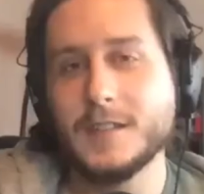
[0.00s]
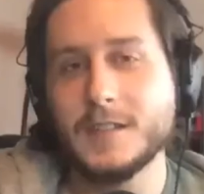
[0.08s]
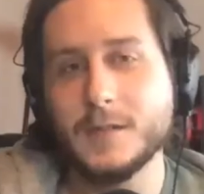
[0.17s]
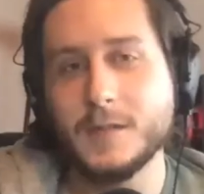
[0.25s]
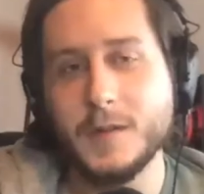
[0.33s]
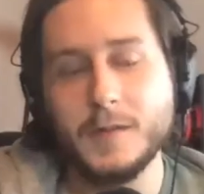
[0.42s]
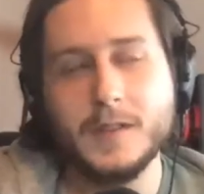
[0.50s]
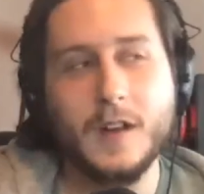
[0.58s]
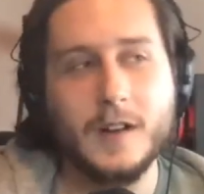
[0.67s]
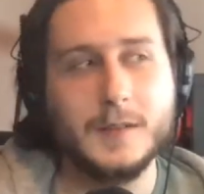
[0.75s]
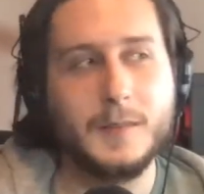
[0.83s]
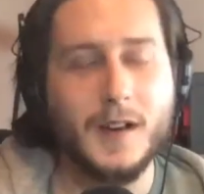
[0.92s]
So we
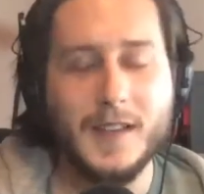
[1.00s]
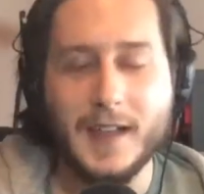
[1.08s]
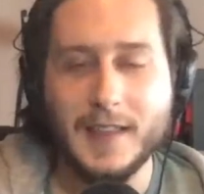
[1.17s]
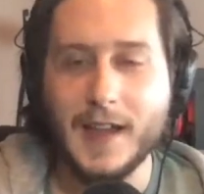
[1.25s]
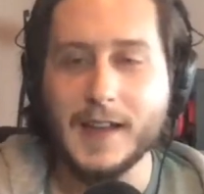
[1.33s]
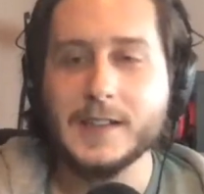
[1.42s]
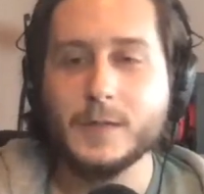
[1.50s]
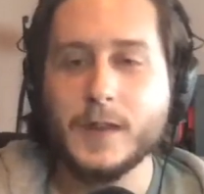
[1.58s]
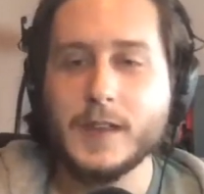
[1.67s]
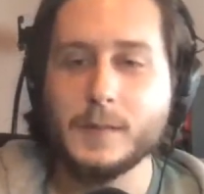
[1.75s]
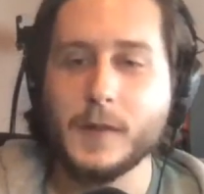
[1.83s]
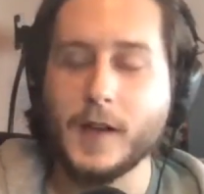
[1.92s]
talked about that last
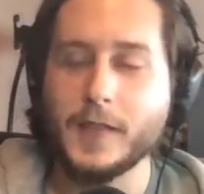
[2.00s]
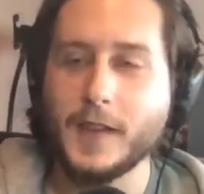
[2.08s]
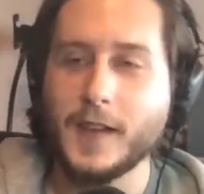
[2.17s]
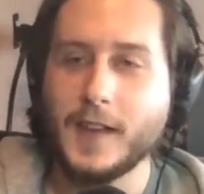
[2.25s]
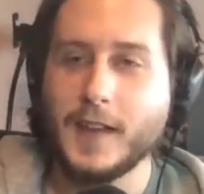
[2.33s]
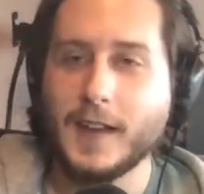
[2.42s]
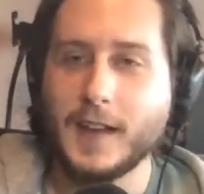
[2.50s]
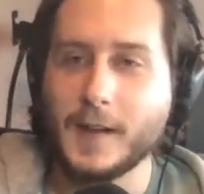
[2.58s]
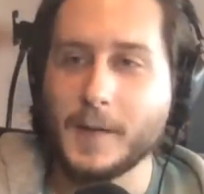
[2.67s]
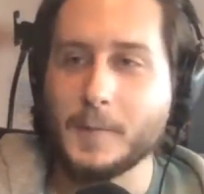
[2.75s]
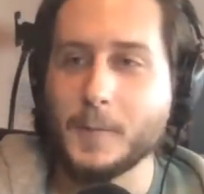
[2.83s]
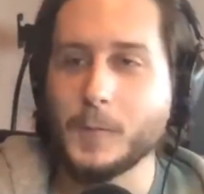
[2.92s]
week, but
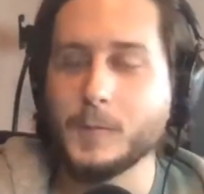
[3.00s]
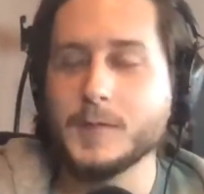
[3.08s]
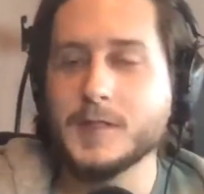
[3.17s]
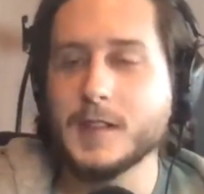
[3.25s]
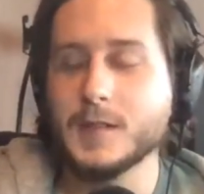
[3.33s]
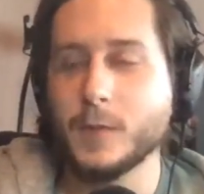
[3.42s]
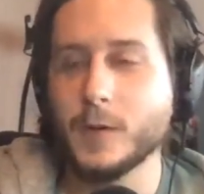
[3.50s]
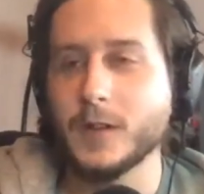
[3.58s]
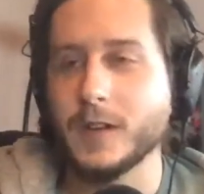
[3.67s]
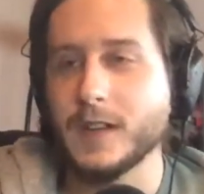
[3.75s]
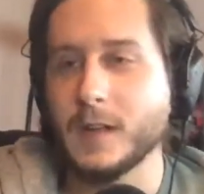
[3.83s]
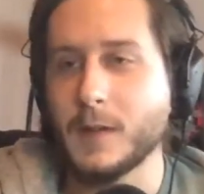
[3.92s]
since we're
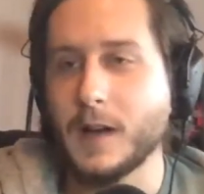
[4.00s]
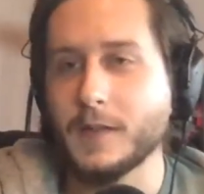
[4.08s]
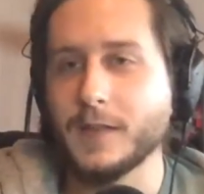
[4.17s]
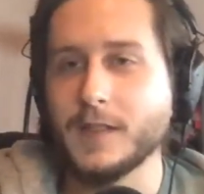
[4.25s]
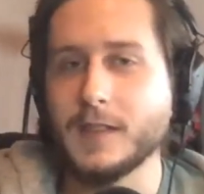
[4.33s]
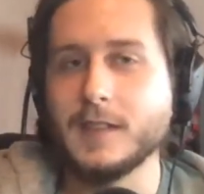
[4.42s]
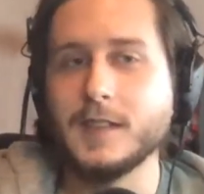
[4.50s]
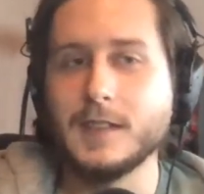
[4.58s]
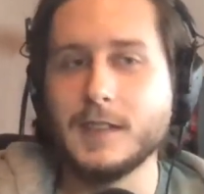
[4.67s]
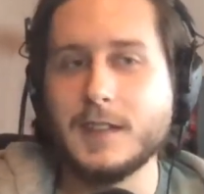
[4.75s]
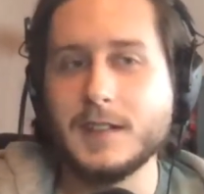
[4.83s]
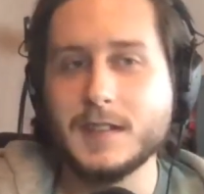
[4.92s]
talking about
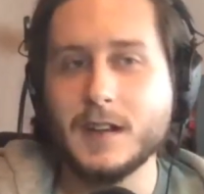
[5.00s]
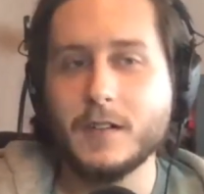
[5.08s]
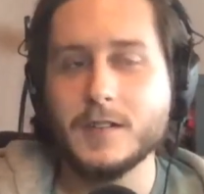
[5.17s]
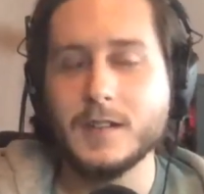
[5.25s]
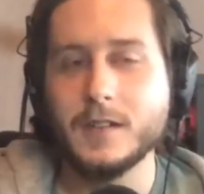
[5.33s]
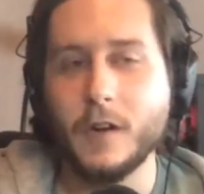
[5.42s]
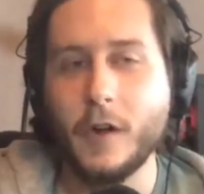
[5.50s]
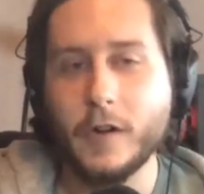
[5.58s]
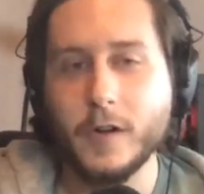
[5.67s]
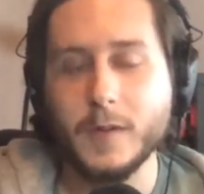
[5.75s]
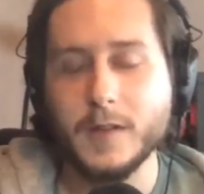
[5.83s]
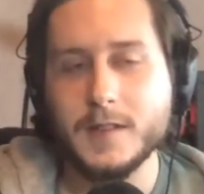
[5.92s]
naysayers and their
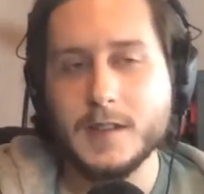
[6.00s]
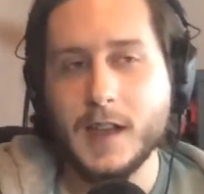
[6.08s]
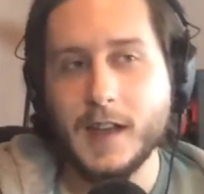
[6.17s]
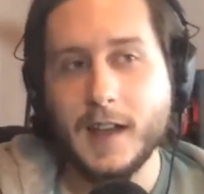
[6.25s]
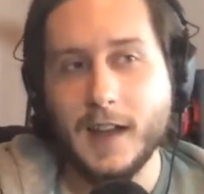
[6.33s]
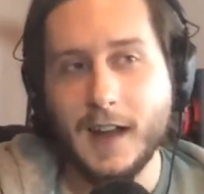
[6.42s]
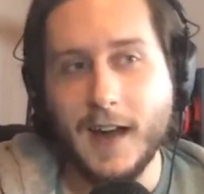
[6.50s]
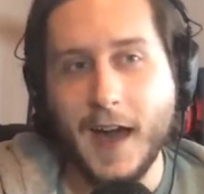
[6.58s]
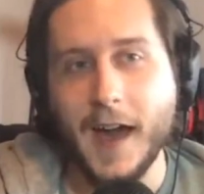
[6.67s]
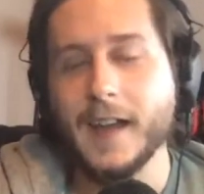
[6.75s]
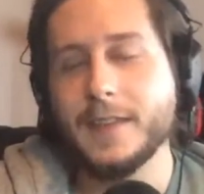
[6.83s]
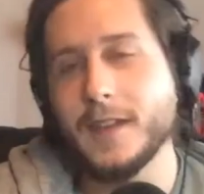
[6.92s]
arguments,
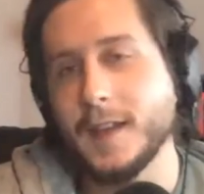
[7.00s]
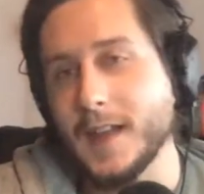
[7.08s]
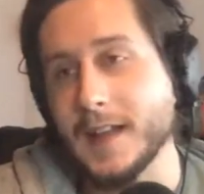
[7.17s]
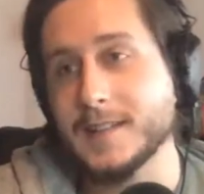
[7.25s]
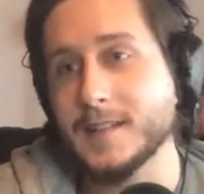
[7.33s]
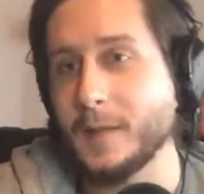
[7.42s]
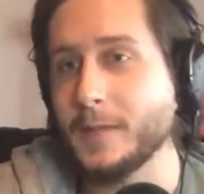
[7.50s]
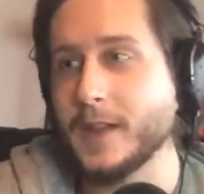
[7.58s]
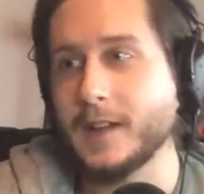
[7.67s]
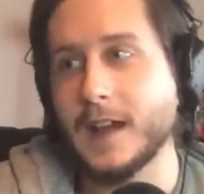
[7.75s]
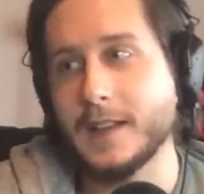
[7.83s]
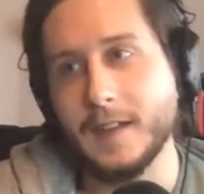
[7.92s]
I think that's something that